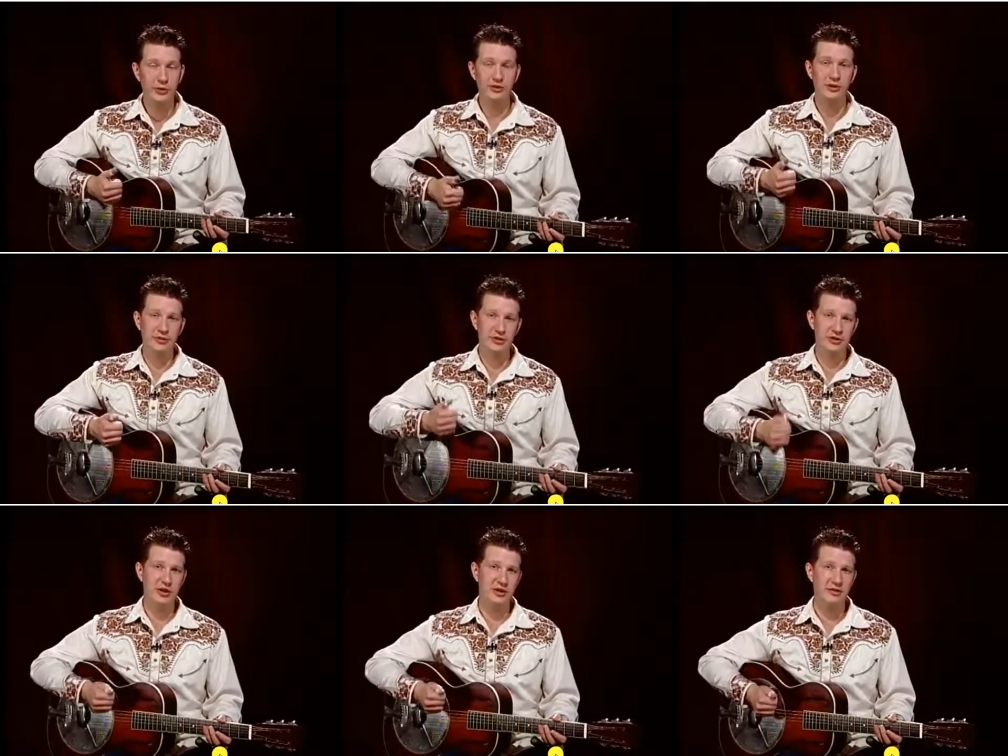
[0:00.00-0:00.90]
build up the
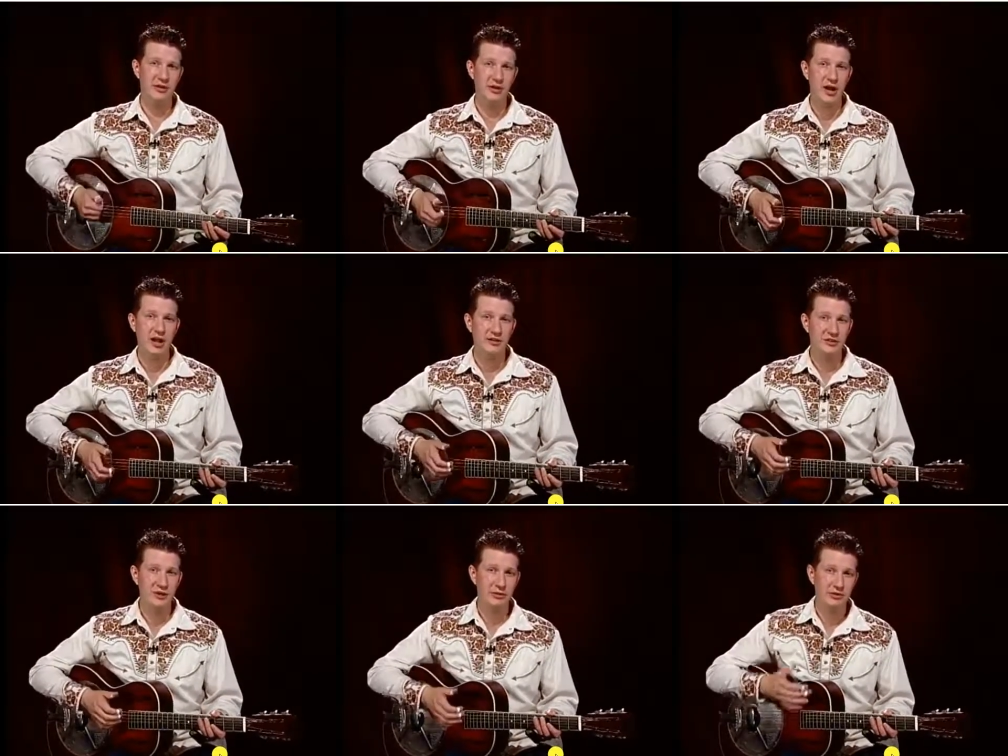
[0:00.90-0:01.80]
strength in your
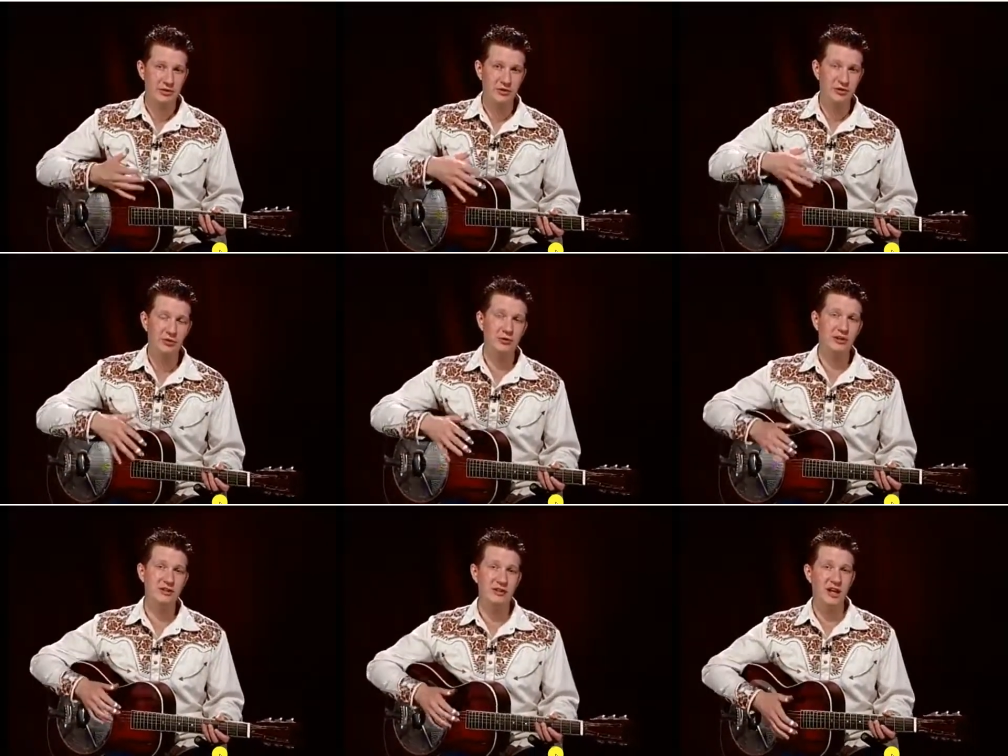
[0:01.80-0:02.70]
hand to be able to do
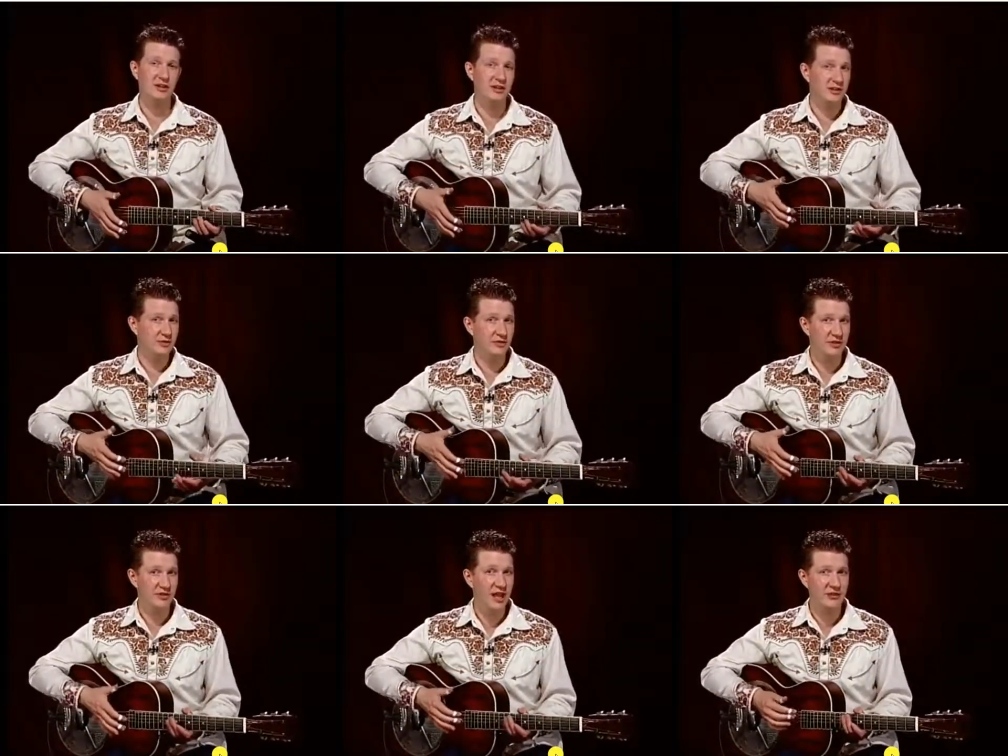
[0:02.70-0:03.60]
these techniques
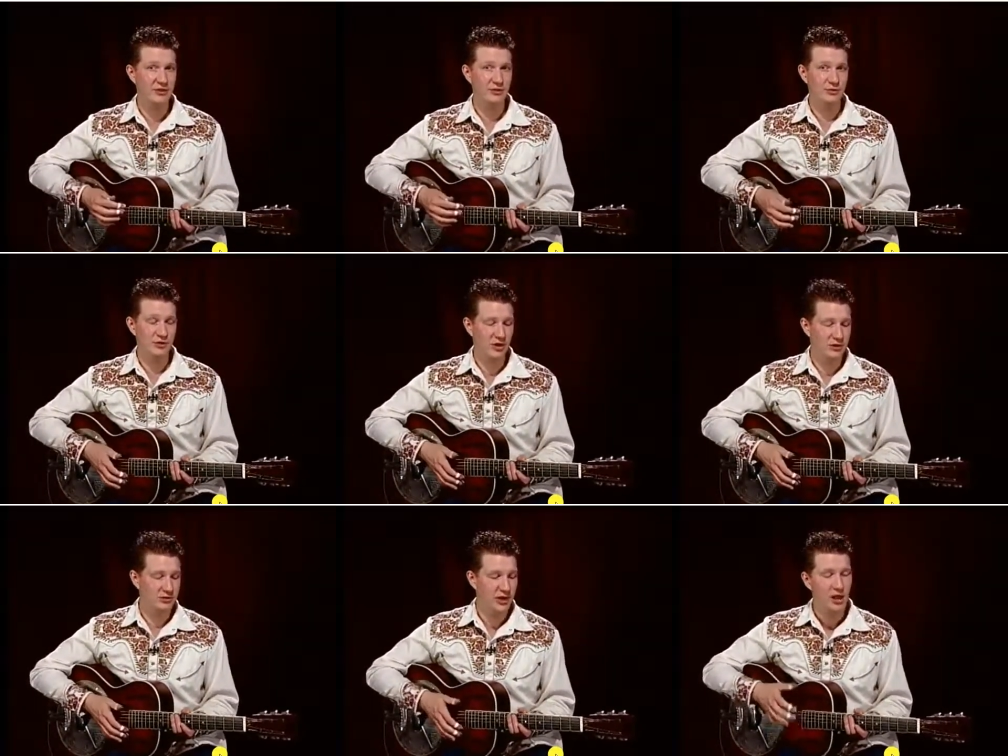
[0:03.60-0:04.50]
for these last 2
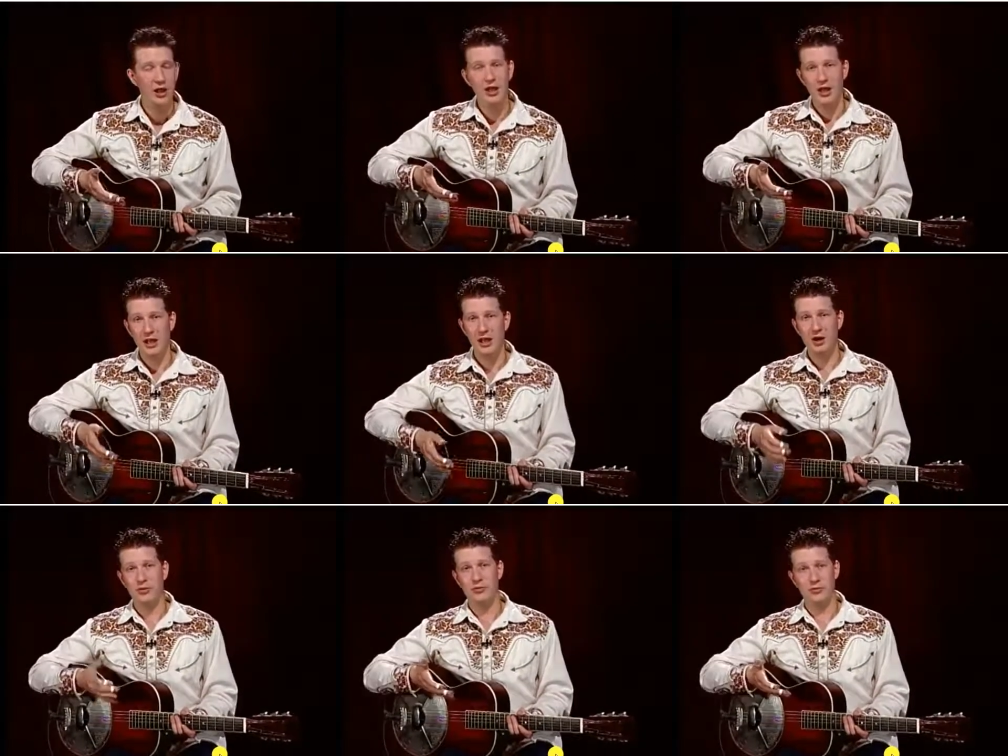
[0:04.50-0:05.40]
songs.
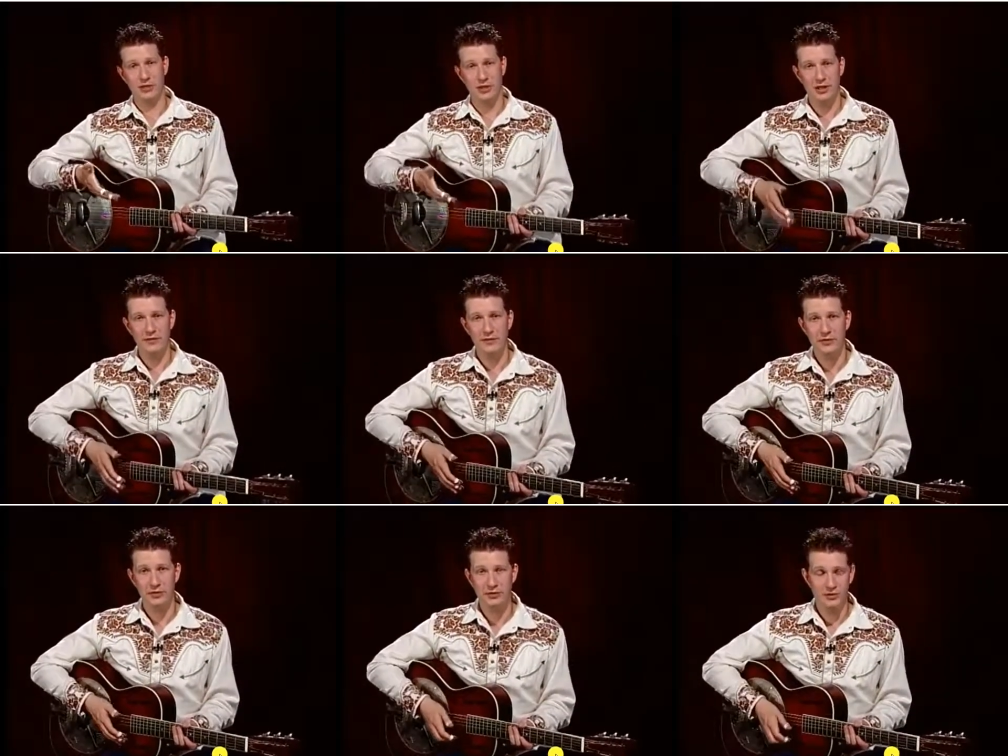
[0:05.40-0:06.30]
And
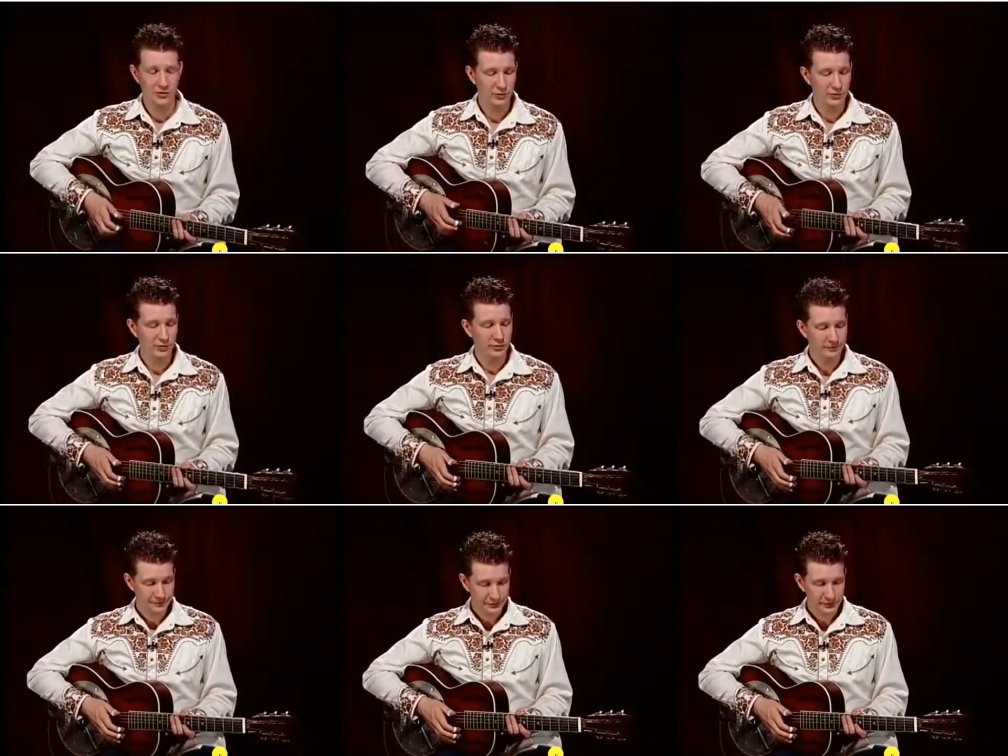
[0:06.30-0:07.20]
for those of you
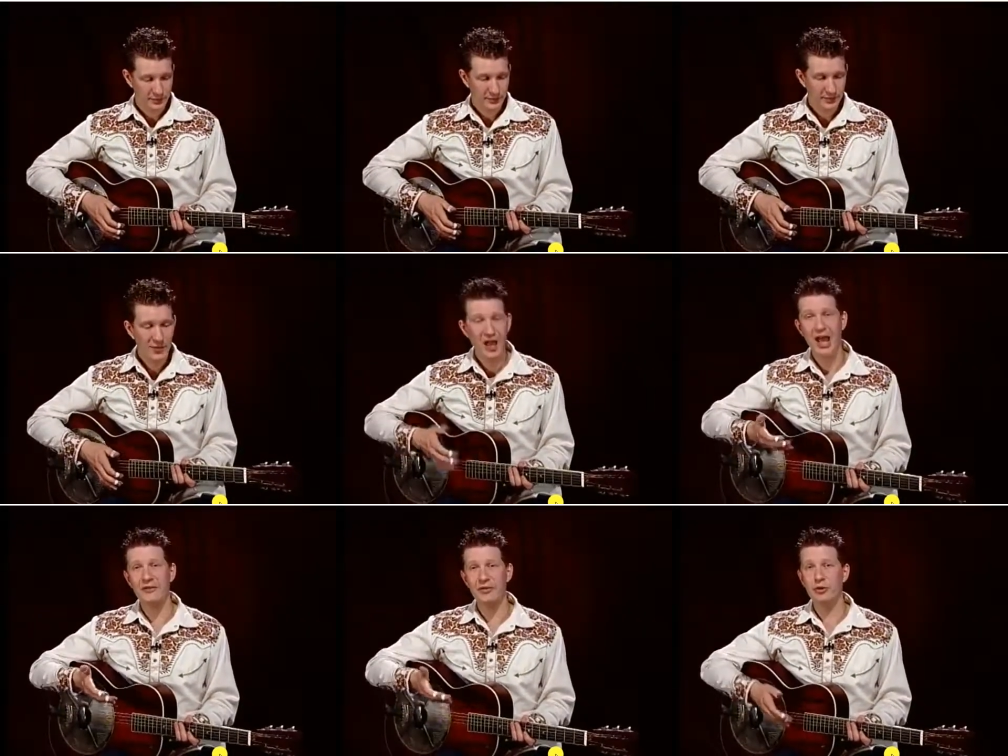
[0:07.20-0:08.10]
who
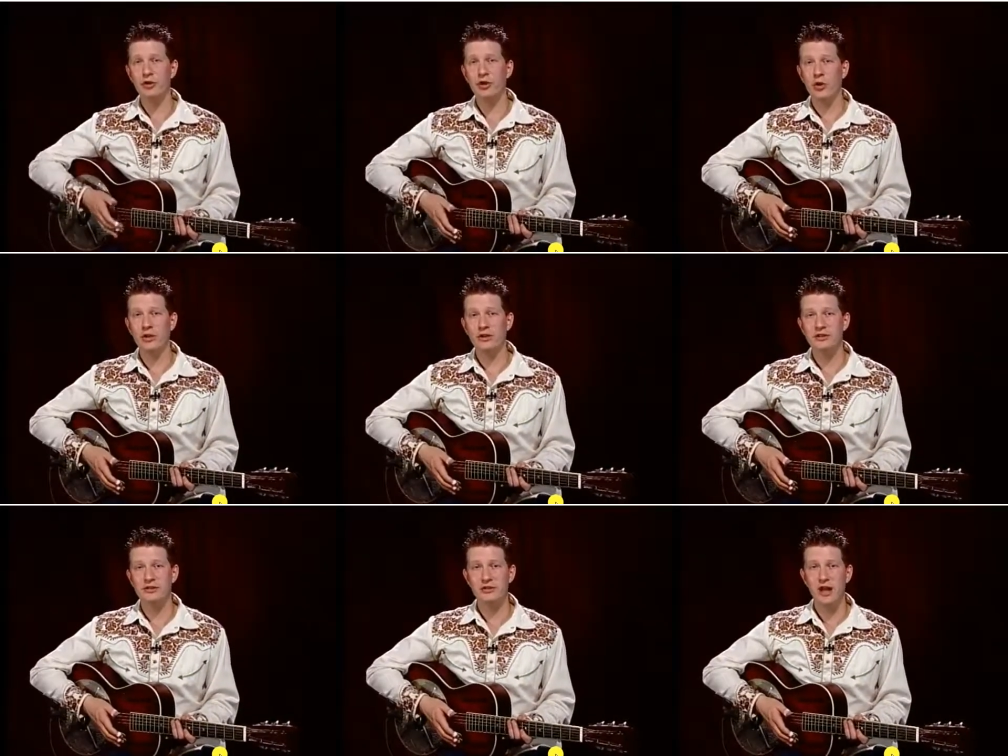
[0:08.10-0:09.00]
have the
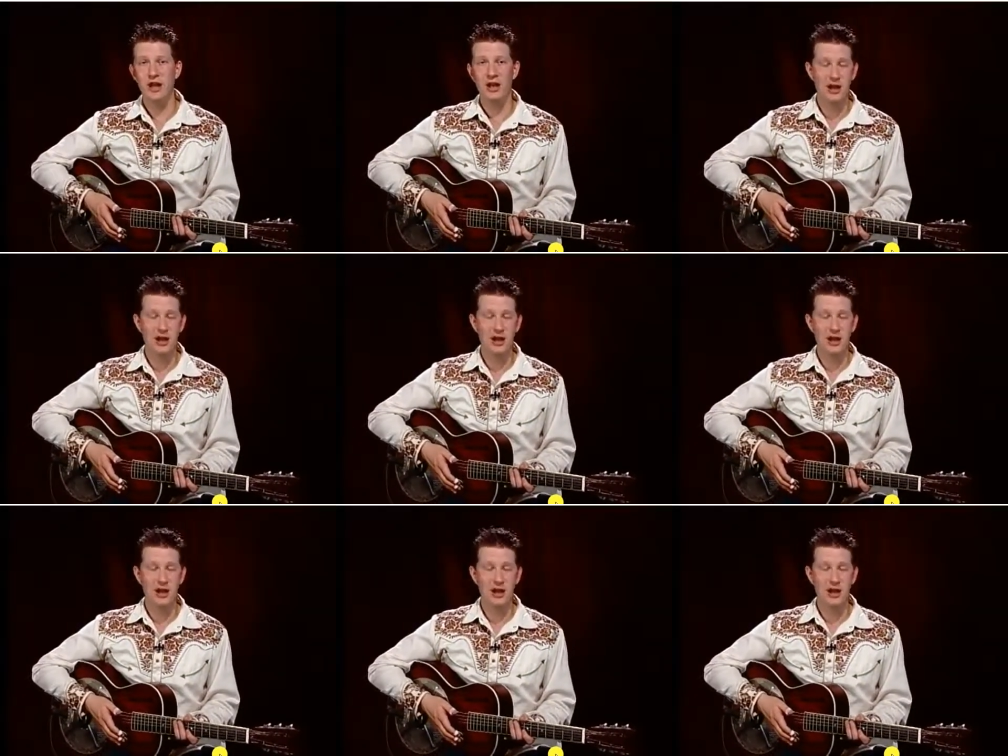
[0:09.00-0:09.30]
recordings.